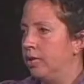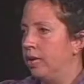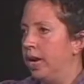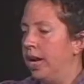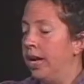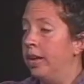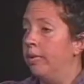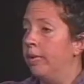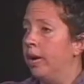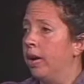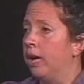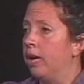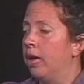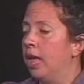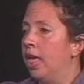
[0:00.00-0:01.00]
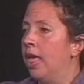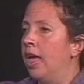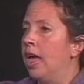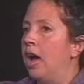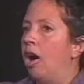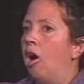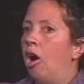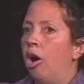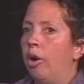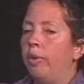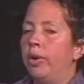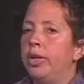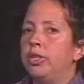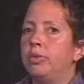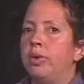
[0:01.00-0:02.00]
or anywhere,
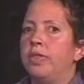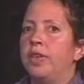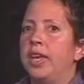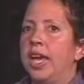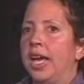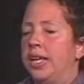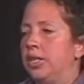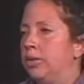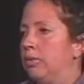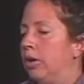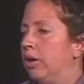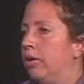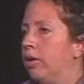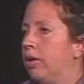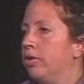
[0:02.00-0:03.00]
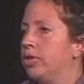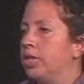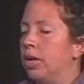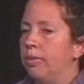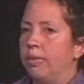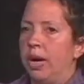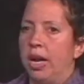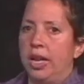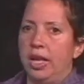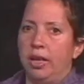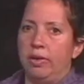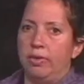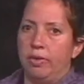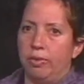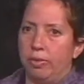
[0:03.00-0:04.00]
always with a caseworker,
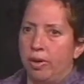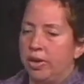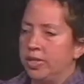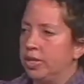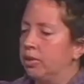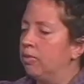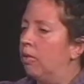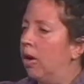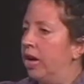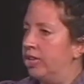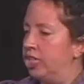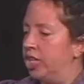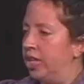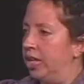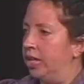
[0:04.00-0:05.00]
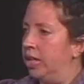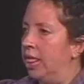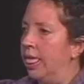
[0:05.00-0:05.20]
somebody present watching.